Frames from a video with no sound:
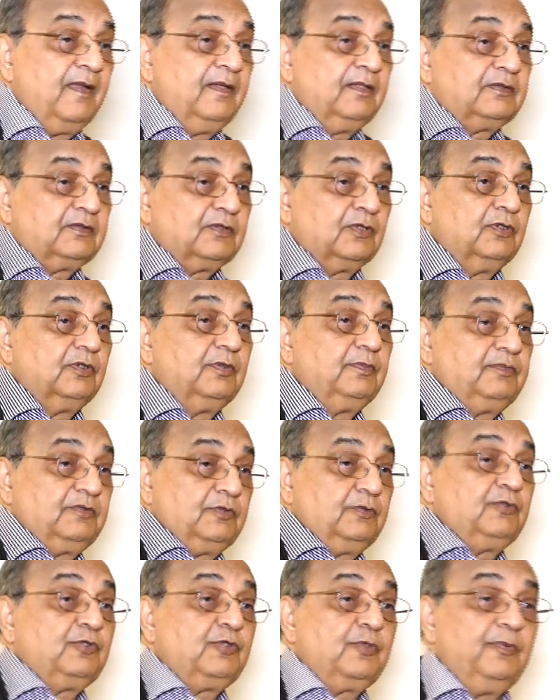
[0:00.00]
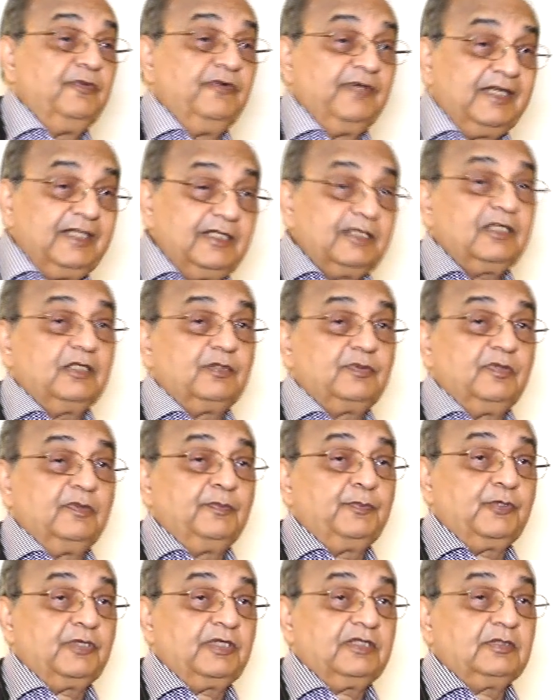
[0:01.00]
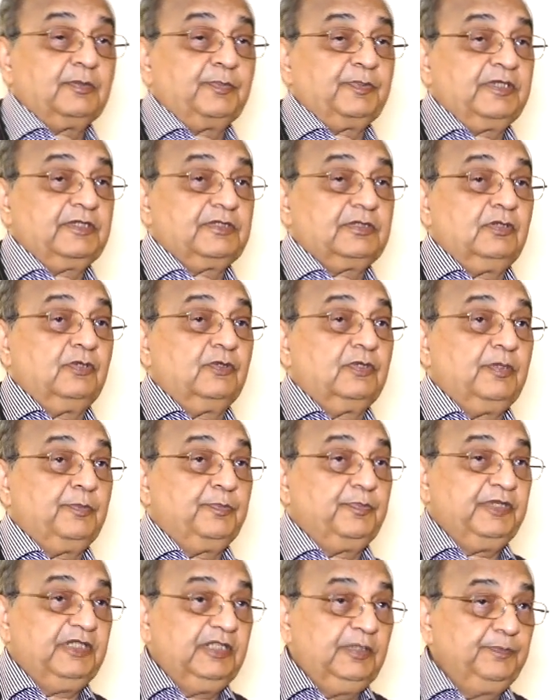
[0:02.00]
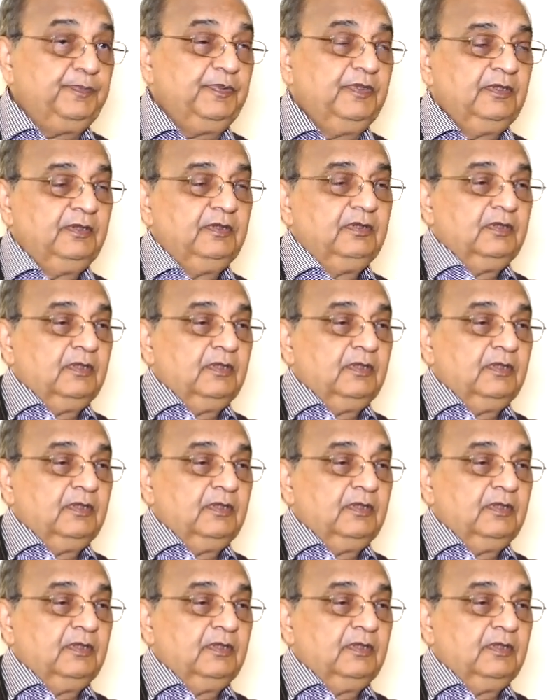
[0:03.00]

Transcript: So we should be very careful putting the patient on a PEEP